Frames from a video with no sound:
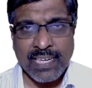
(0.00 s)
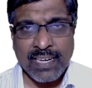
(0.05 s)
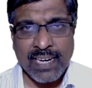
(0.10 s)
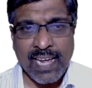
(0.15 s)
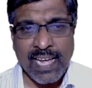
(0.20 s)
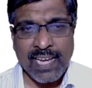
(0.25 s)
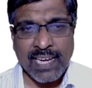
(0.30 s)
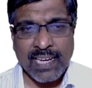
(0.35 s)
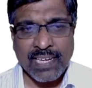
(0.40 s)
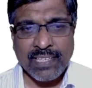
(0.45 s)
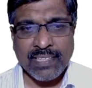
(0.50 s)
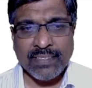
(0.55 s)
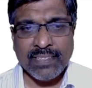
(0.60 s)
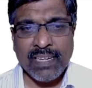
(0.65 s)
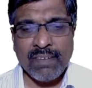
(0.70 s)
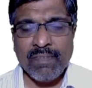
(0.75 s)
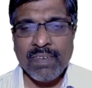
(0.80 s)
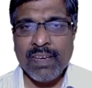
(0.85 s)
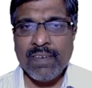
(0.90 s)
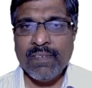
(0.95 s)
rank,
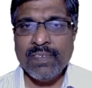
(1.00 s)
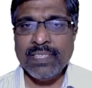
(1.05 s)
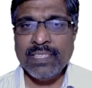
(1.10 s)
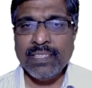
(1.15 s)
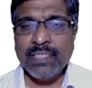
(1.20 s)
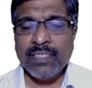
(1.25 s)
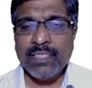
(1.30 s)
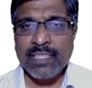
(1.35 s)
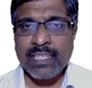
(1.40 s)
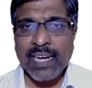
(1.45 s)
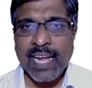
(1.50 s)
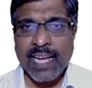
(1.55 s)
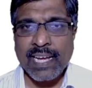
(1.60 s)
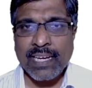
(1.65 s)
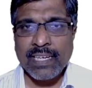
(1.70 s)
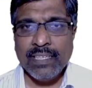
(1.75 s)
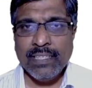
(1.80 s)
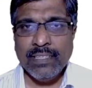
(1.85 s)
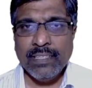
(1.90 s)
then we have a third rank.